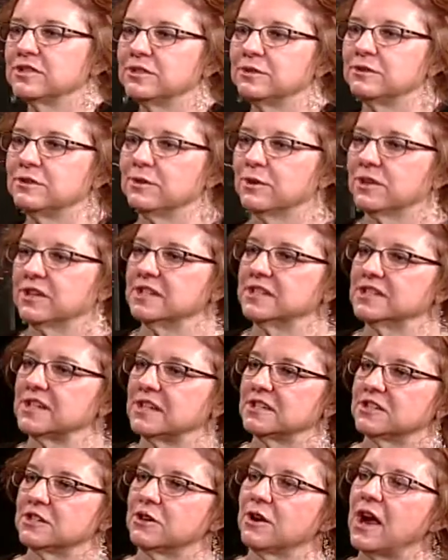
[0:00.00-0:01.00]
to the
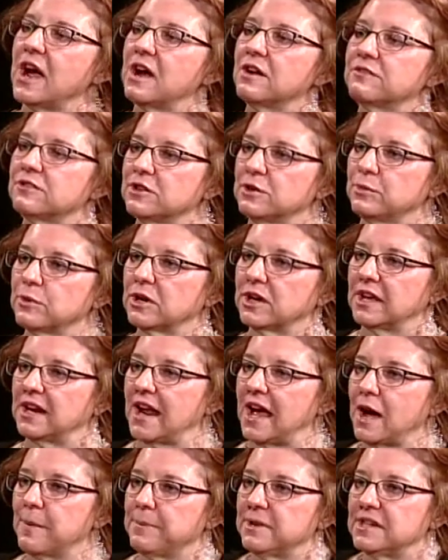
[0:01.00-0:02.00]
organization, or however you work it out.